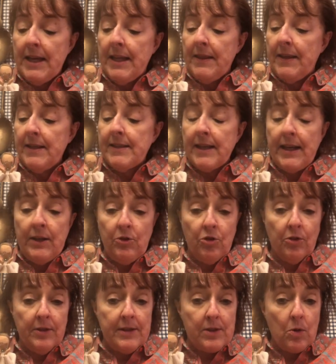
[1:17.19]
This
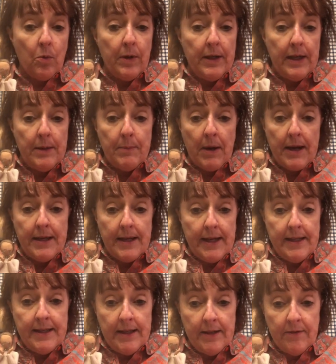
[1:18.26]
angel is going in my
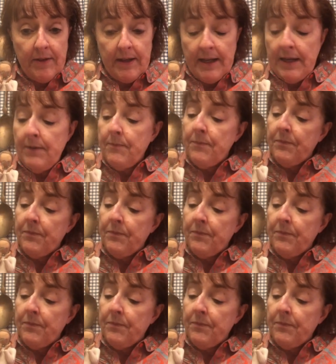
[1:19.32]
nativity,